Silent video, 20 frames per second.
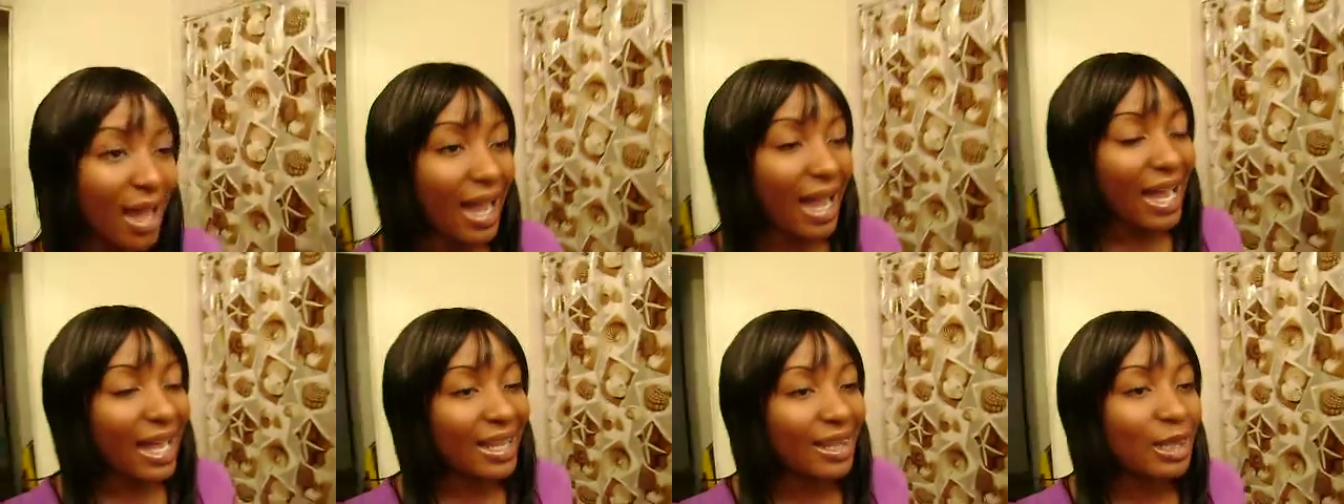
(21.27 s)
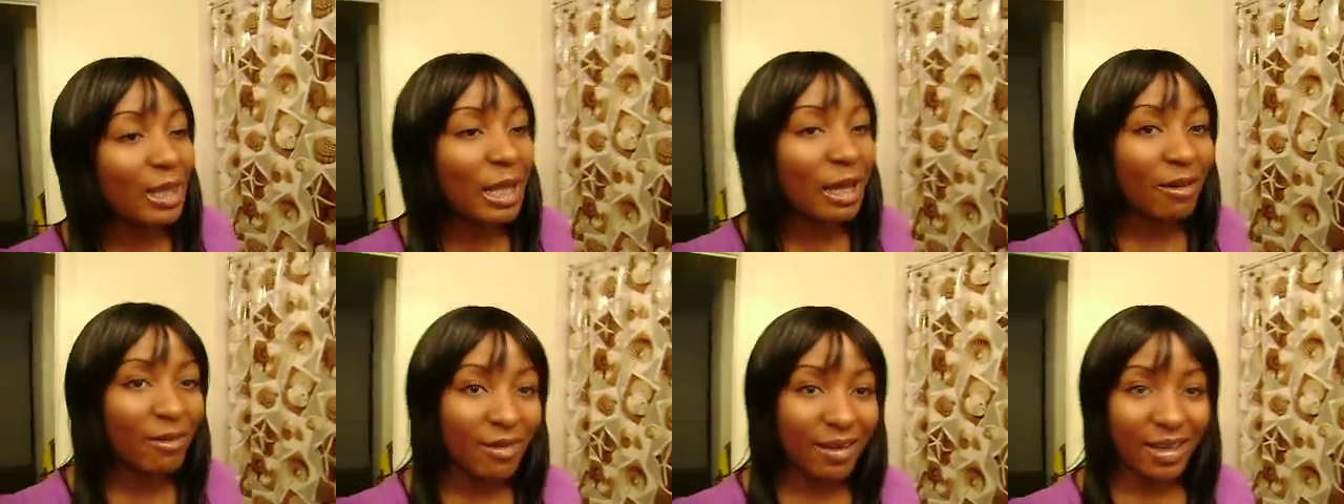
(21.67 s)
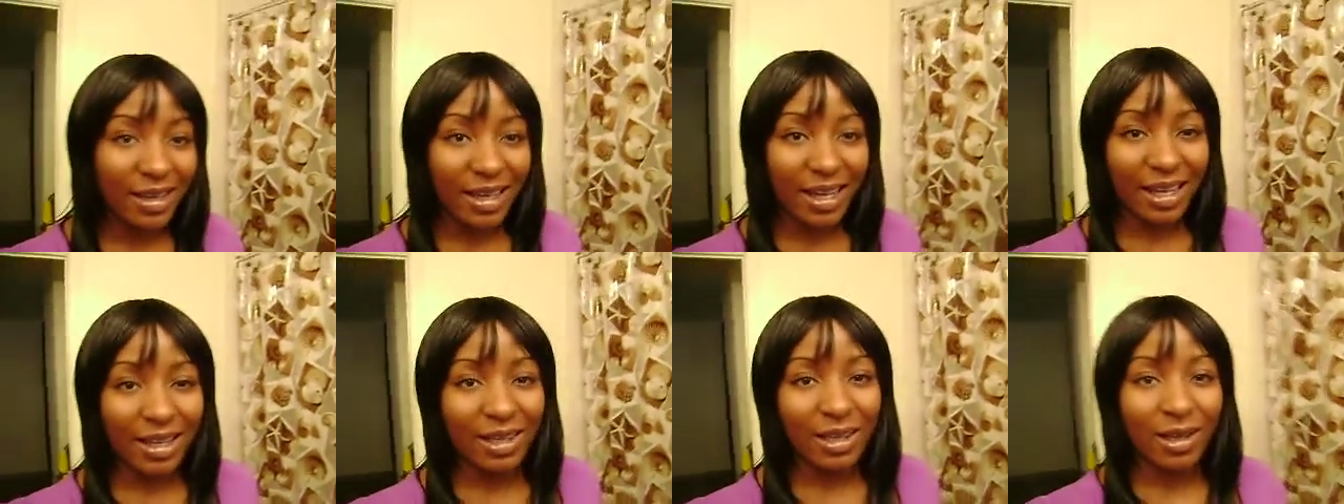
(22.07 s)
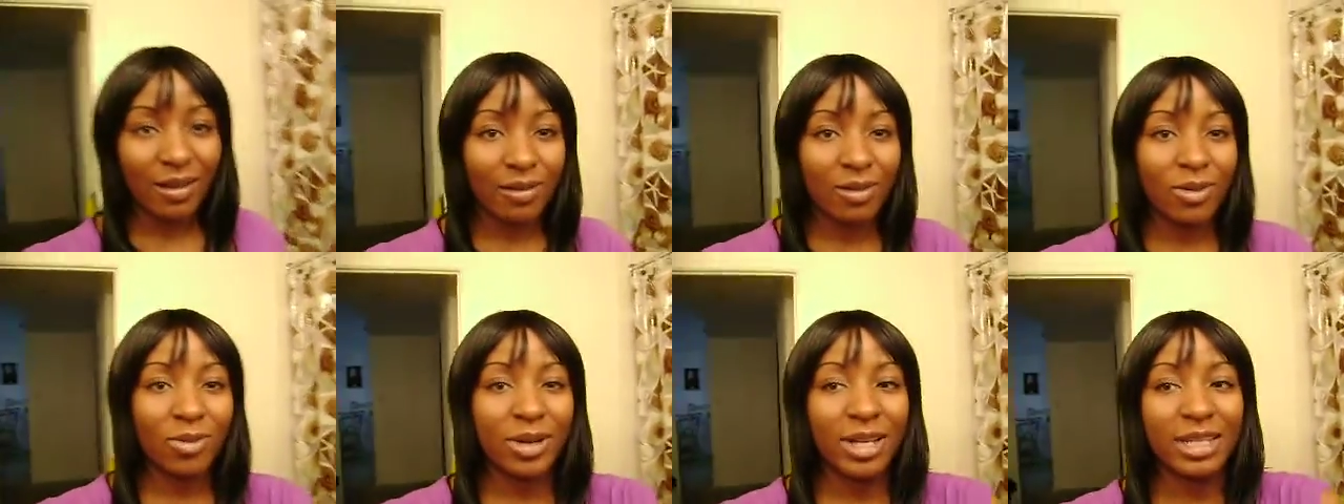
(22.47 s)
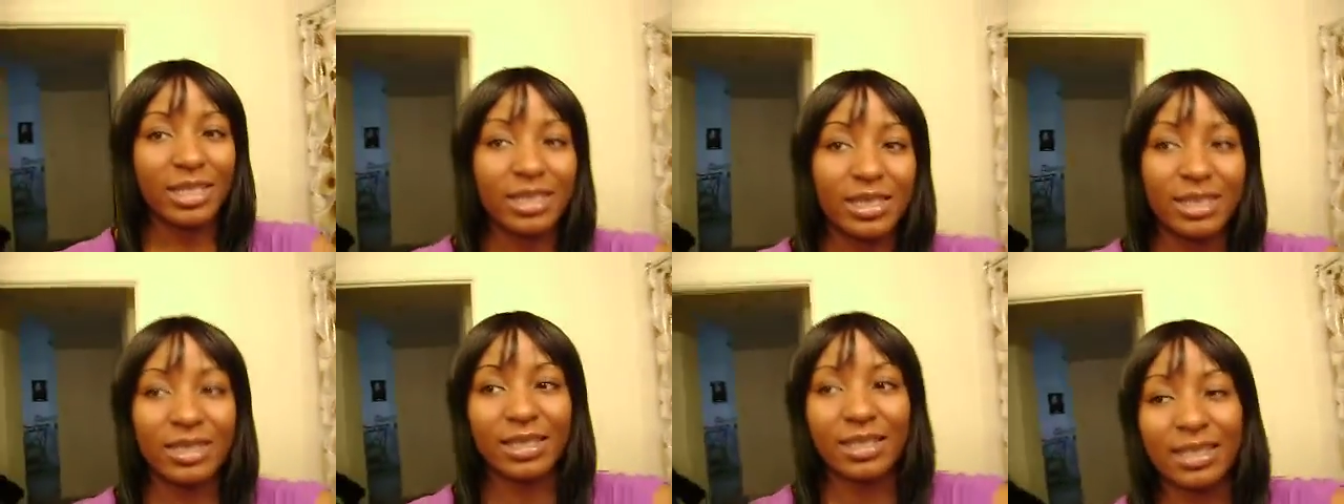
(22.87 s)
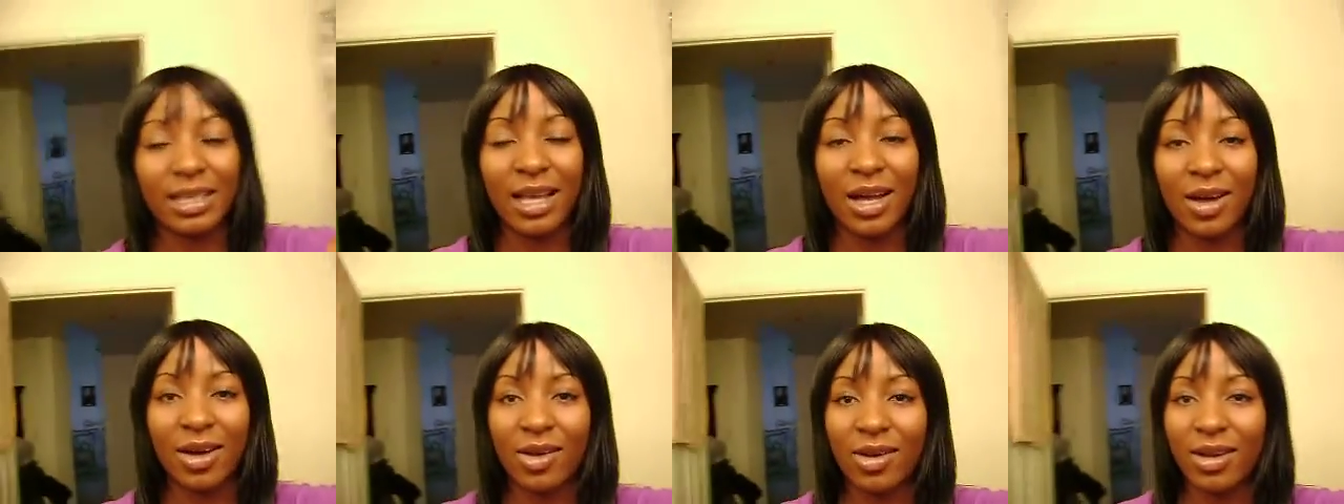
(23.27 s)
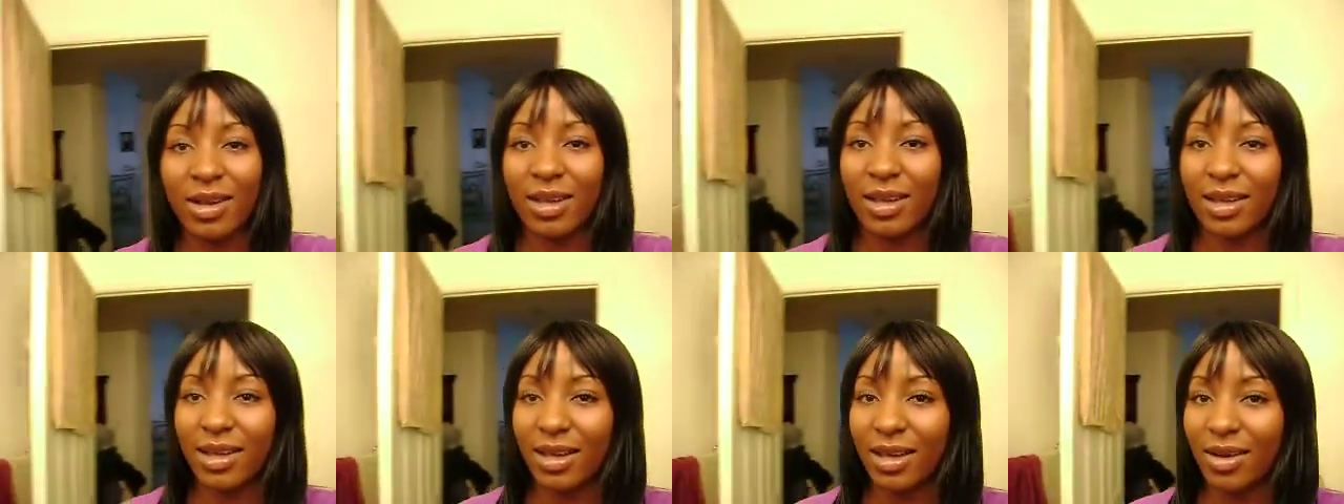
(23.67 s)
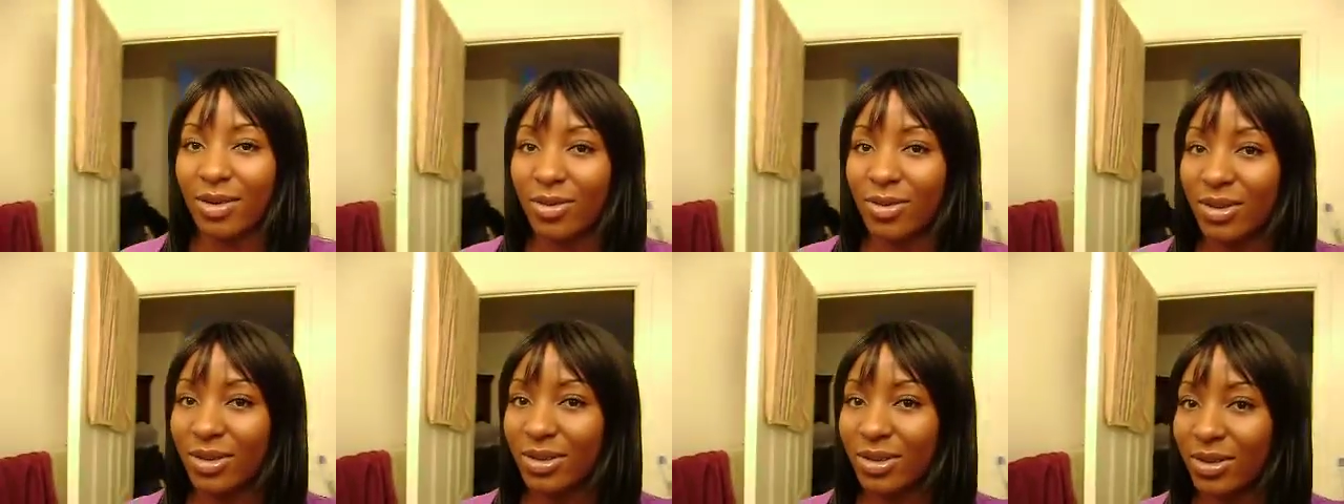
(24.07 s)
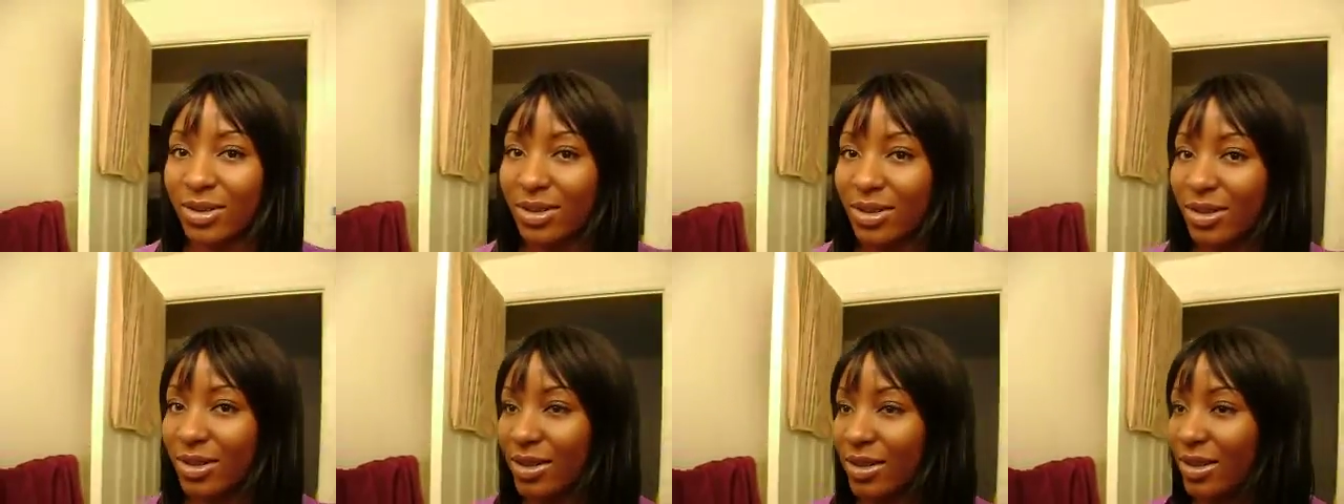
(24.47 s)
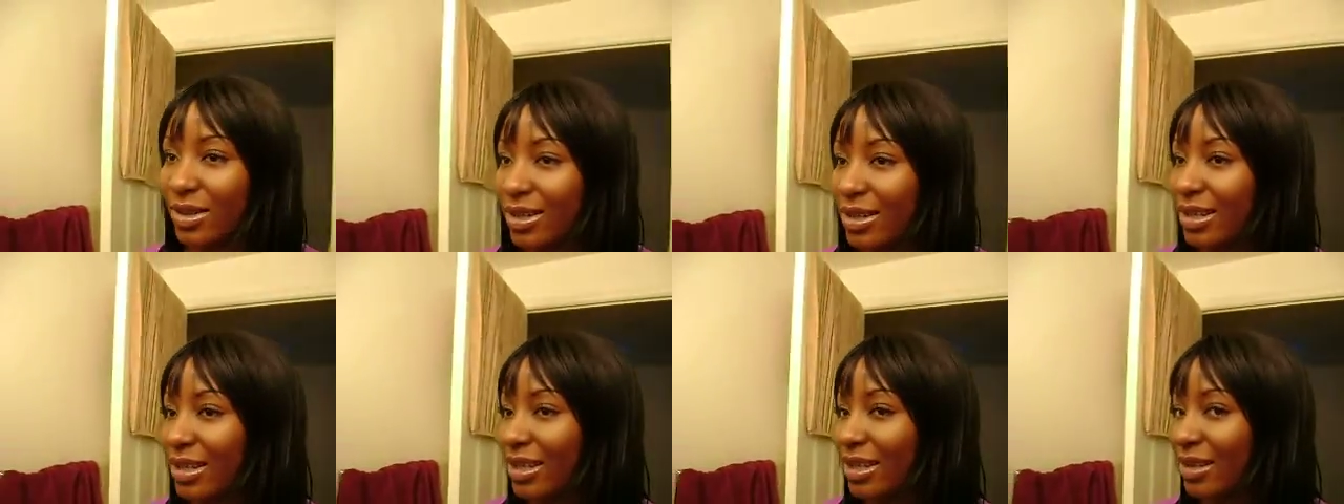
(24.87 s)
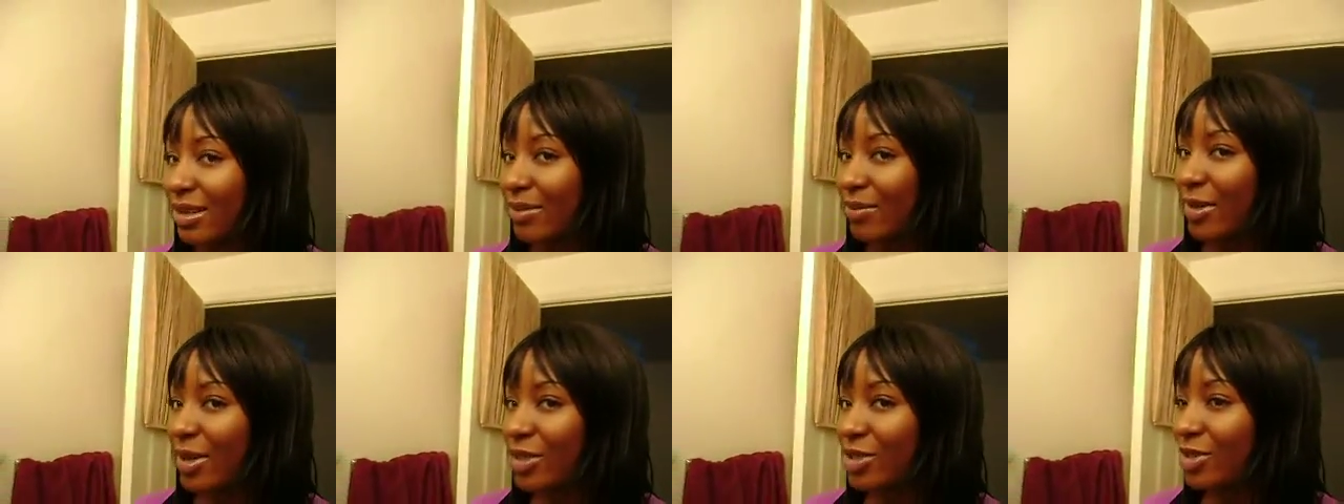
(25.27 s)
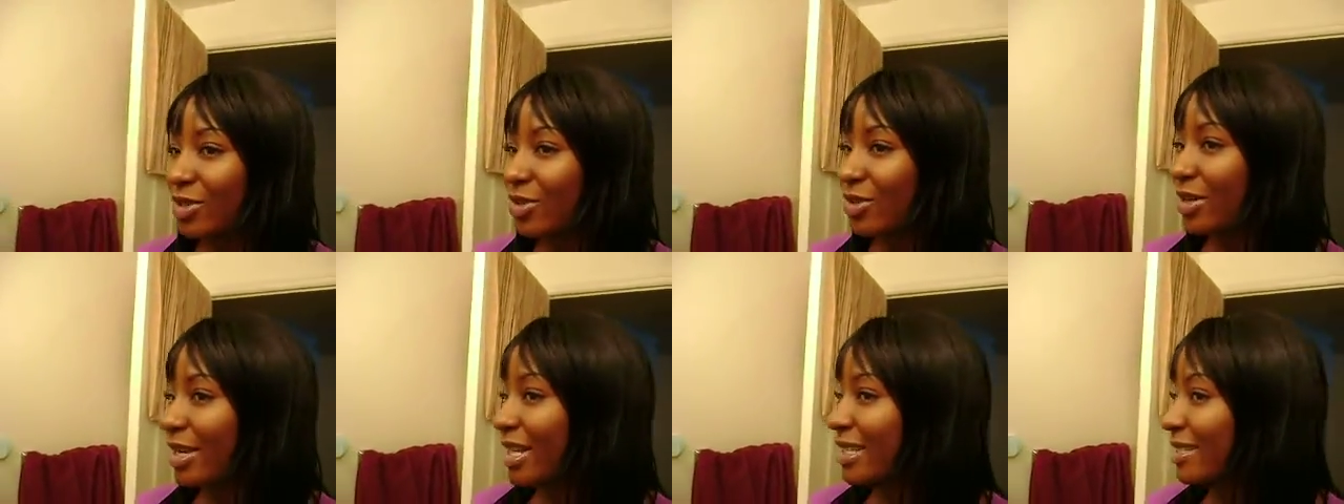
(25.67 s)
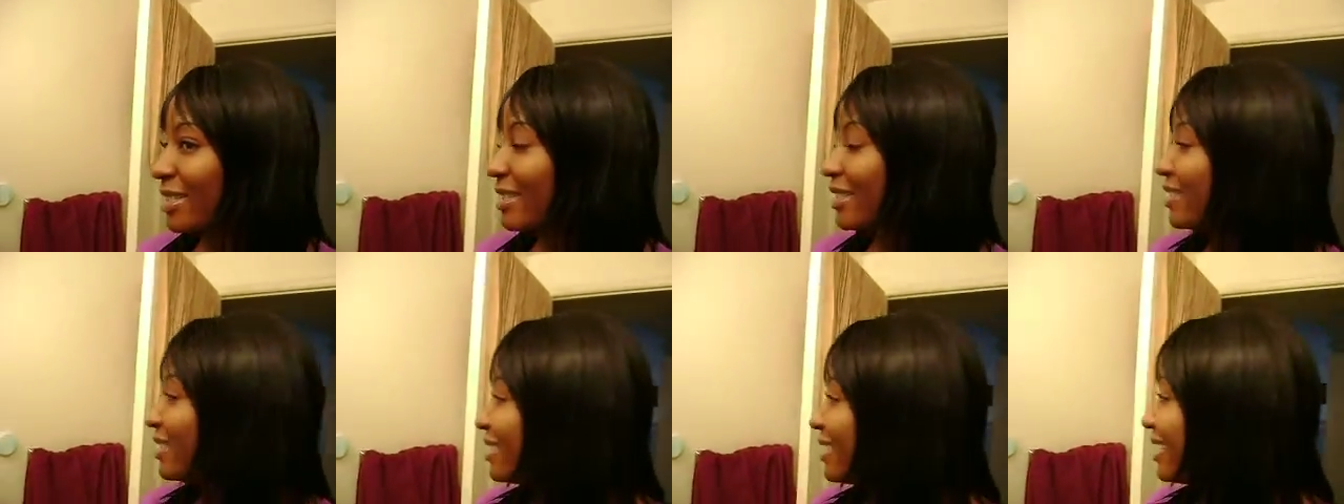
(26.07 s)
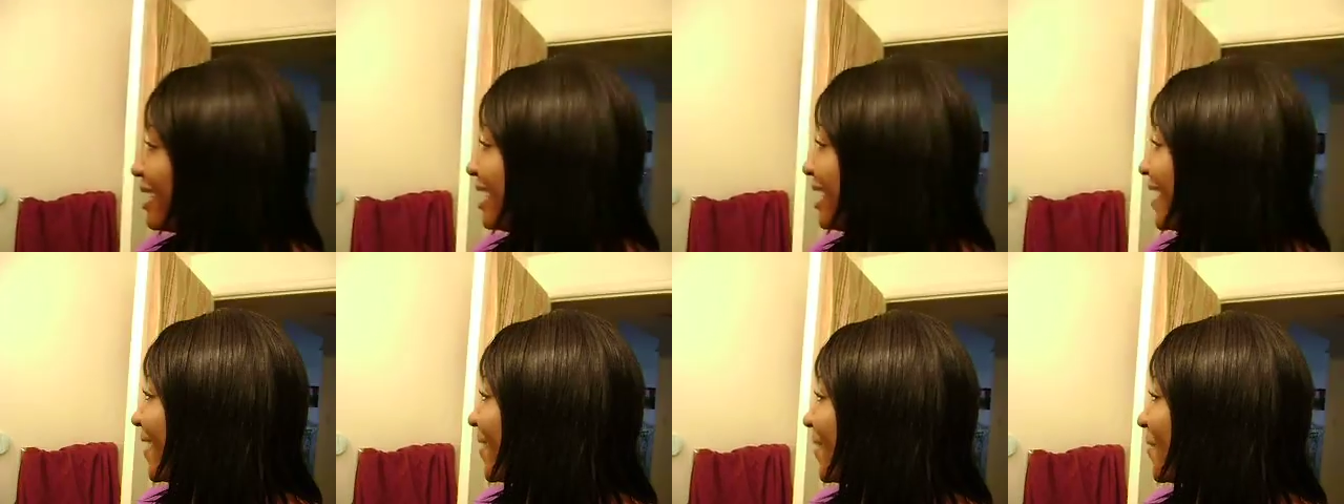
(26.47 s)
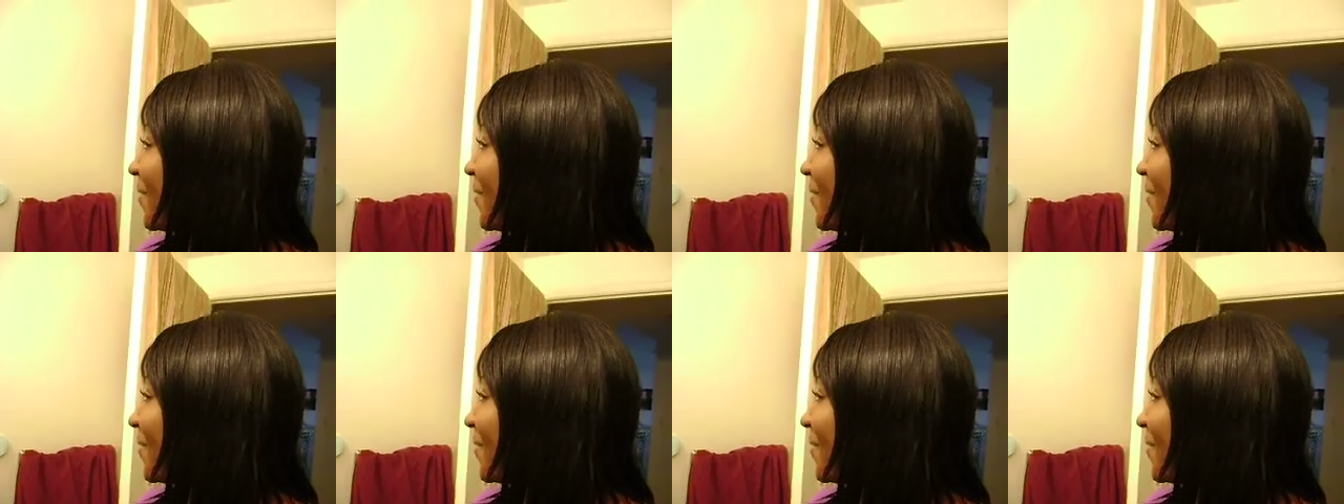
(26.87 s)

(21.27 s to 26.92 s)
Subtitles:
I love it. I love the way she styled it. I want to make sure you guys can see it.